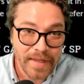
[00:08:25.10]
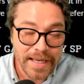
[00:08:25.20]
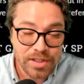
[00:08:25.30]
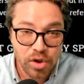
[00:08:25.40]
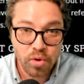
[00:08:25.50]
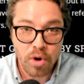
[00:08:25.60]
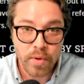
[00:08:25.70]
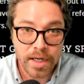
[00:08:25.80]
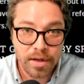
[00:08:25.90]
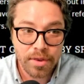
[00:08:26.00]
it's
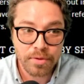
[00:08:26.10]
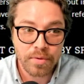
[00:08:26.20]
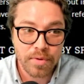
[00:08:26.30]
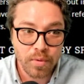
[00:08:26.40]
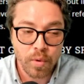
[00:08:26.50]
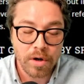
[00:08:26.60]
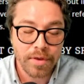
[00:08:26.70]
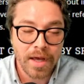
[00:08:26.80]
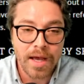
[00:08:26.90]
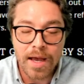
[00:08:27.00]
growing through the worth,
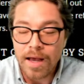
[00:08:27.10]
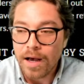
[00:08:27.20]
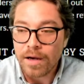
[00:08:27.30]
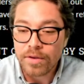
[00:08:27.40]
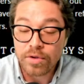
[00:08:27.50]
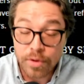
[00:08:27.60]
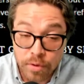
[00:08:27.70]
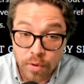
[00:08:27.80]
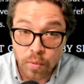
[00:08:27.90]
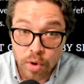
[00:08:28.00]
uh, to, through
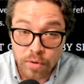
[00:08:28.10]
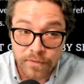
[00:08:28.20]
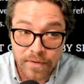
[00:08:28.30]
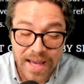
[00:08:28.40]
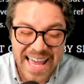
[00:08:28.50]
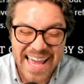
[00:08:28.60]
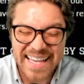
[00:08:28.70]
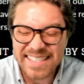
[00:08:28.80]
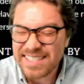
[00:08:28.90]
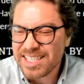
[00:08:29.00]
the roof.
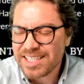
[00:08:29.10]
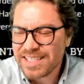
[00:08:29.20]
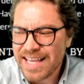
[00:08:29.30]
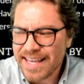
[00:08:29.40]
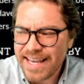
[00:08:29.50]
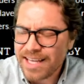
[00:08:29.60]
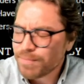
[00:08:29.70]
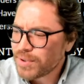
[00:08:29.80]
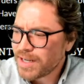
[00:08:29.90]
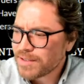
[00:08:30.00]
Ex, I can't even
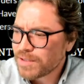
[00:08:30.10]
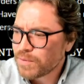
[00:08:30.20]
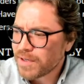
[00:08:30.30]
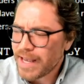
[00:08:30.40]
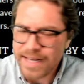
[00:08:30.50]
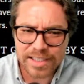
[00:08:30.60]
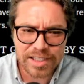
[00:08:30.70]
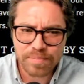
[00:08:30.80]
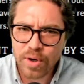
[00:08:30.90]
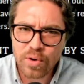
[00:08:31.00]
pronounce the word.
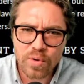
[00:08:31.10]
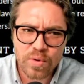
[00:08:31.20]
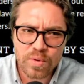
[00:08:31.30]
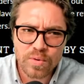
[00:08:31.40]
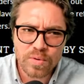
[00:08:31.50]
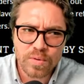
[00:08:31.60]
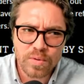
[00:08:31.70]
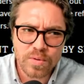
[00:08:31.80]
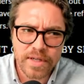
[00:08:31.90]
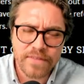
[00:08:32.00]

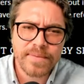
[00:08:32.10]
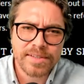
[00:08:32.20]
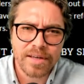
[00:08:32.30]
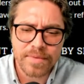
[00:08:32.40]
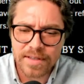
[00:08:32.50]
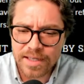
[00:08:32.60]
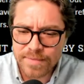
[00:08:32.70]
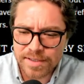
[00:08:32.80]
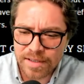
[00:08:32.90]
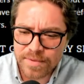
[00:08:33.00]
Expo, give me something. Give me
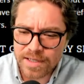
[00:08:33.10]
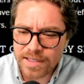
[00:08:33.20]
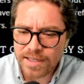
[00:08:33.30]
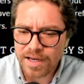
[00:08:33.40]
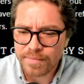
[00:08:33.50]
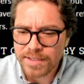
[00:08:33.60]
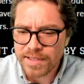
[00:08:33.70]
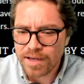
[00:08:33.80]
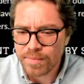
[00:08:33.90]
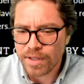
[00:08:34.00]
something in the comments
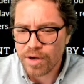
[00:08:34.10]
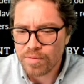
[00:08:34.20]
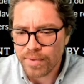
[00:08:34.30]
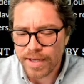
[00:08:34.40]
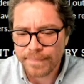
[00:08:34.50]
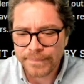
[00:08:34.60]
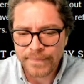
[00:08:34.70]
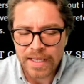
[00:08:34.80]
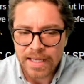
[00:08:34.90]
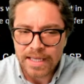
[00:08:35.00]
down below. But
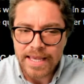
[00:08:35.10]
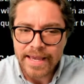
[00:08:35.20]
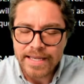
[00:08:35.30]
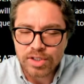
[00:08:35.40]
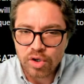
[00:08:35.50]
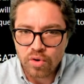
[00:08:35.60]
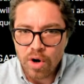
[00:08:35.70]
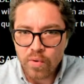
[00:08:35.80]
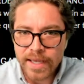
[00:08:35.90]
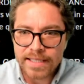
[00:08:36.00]
yeah, it's
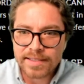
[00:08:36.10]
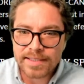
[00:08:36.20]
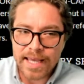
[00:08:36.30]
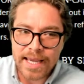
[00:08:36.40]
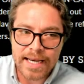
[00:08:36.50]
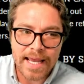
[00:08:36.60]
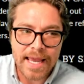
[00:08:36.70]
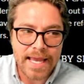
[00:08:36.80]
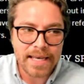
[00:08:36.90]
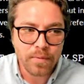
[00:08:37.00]
growing insane.
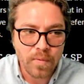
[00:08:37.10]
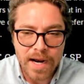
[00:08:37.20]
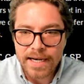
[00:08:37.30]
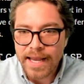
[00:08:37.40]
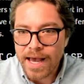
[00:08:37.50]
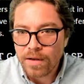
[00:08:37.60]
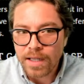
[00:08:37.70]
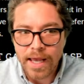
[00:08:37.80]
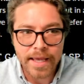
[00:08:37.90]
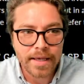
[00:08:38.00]
And right now,
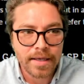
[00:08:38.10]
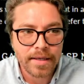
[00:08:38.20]
like